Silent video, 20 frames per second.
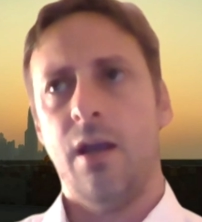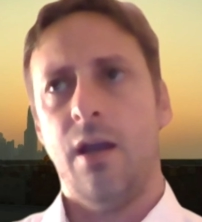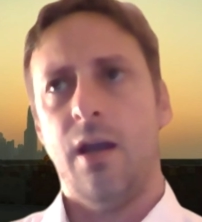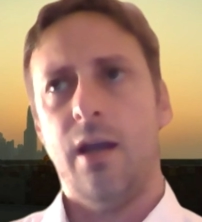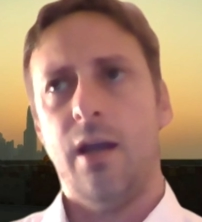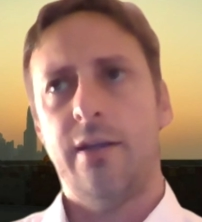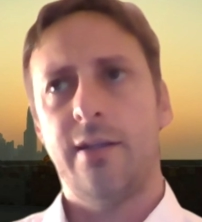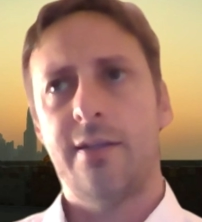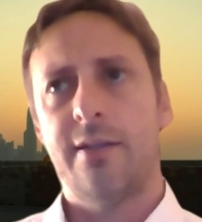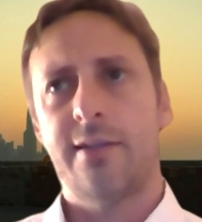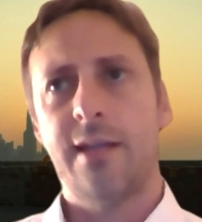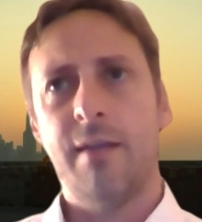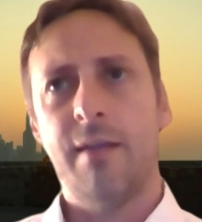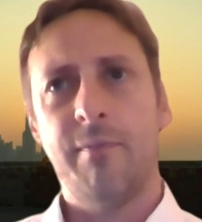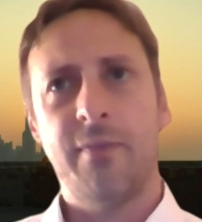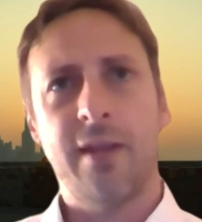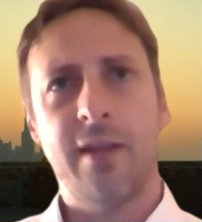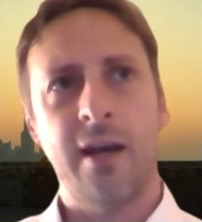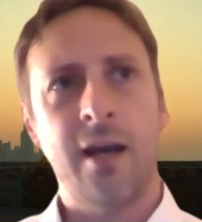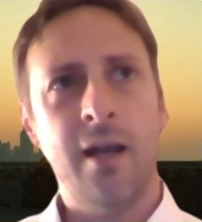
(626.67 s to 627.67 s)
At the
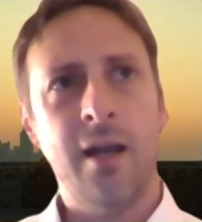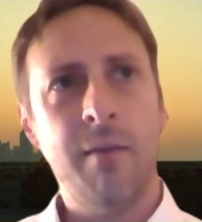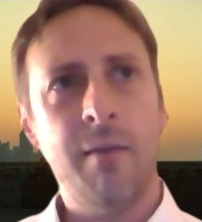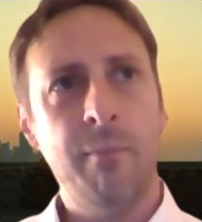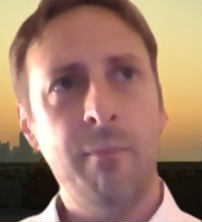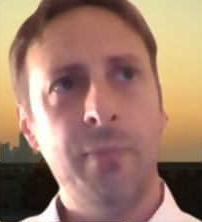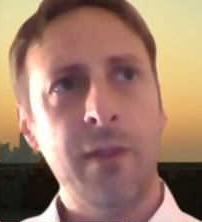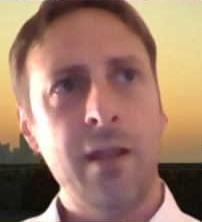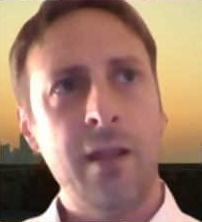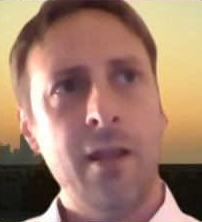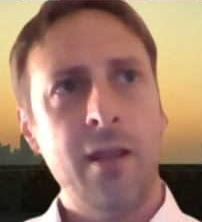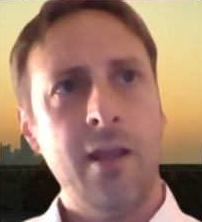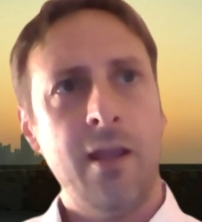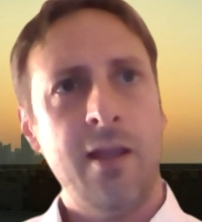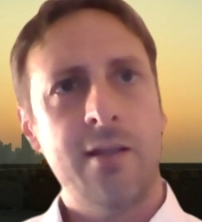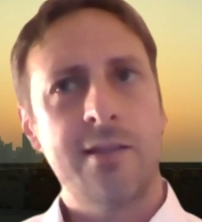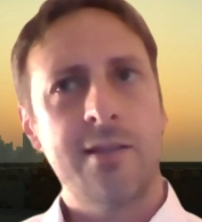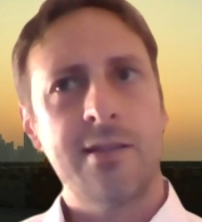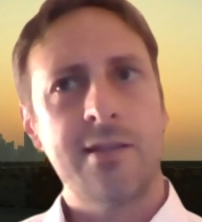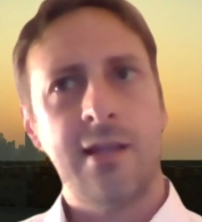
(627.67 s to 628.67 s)
same time,
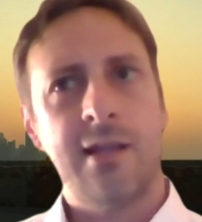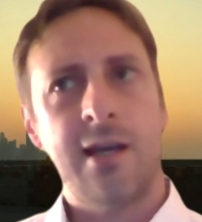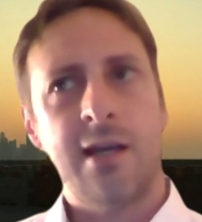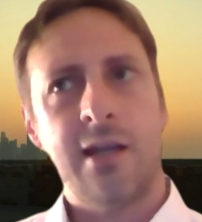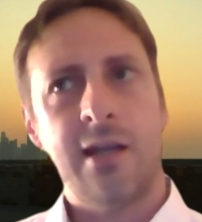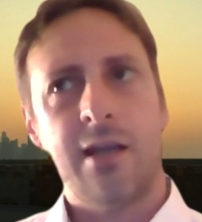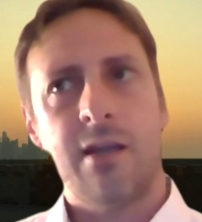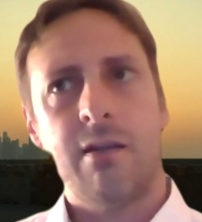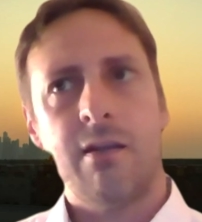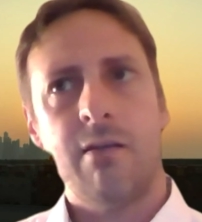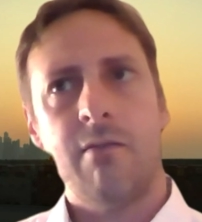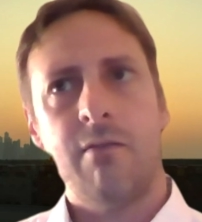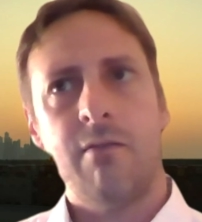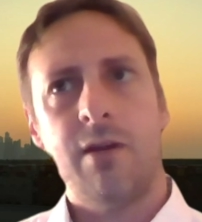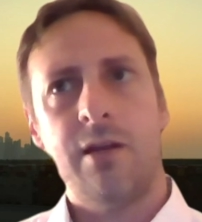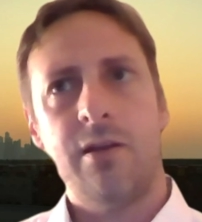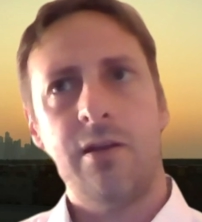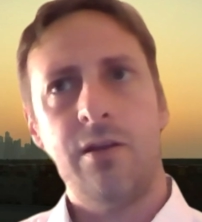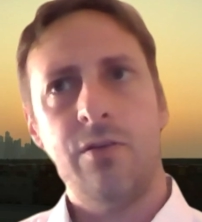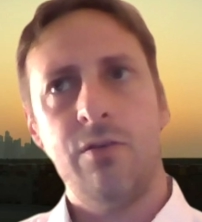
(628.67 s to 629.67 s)
it's like
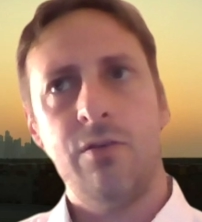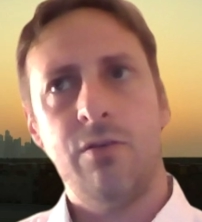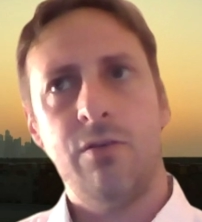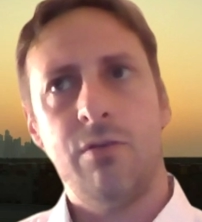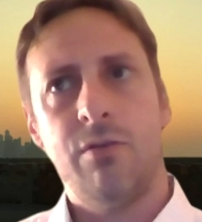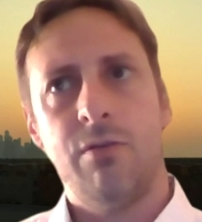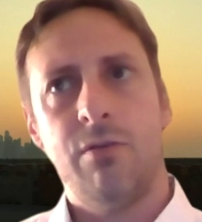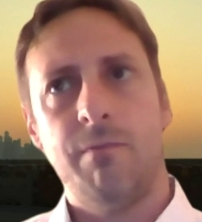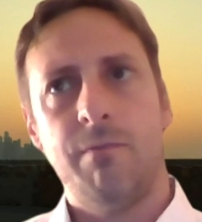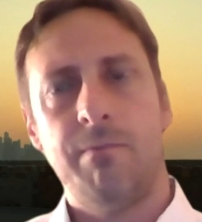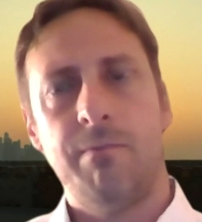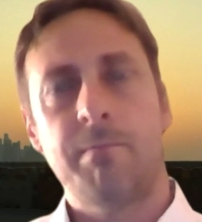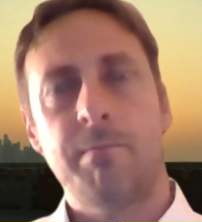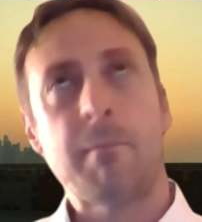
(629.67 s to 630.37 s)
when you,